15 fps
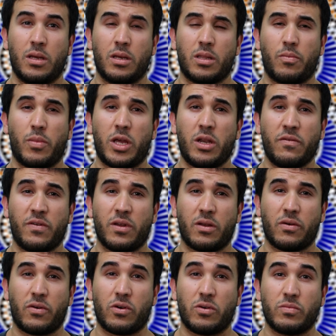The benefit
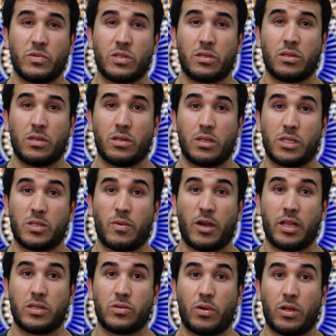of Khums, despite
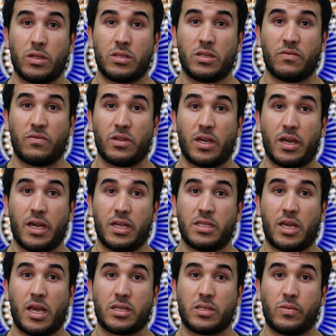its relatively high
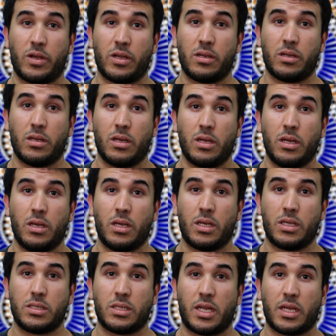tax rate,
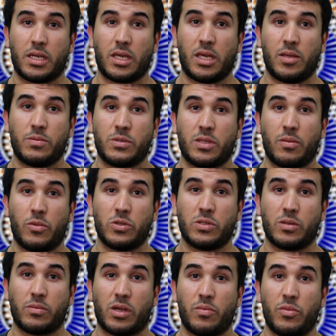is that it keeps the
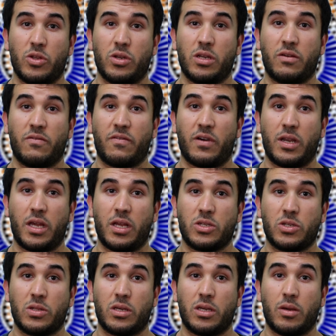Muslim community
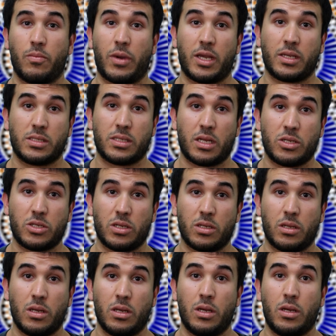financially and by
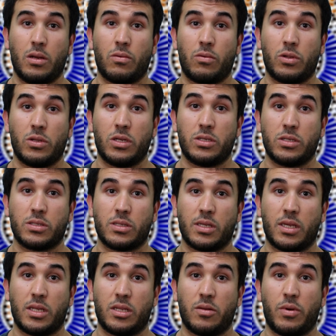extension religiously
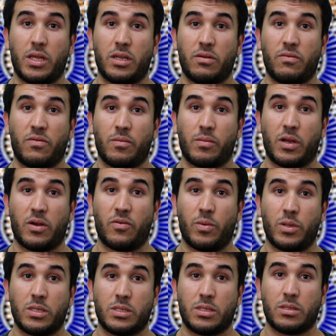independent from
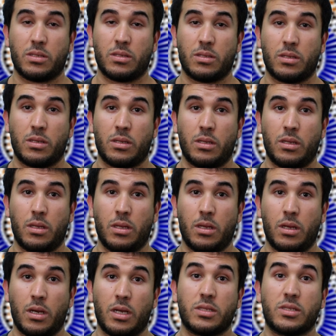governments.
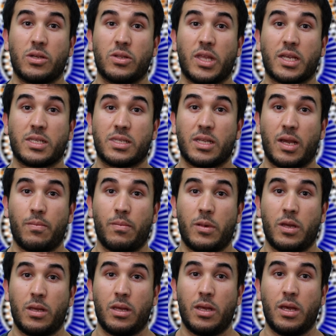Until next time,
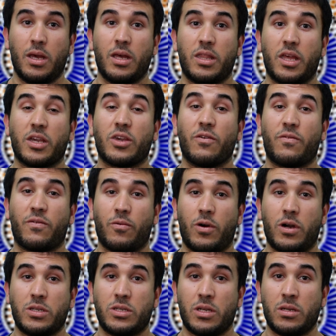thank you for
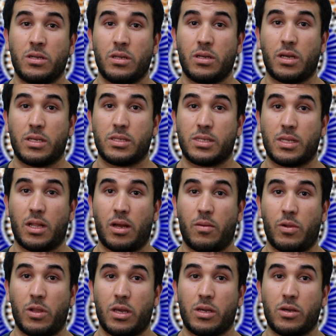watching. Assalamu
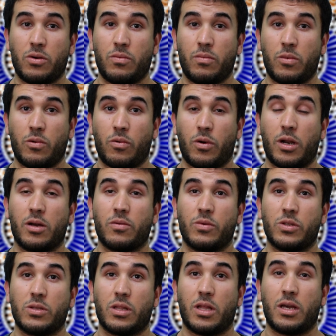alaikum wa
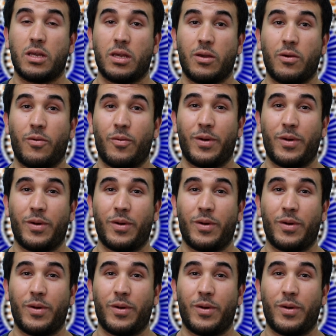rahmatullahi wa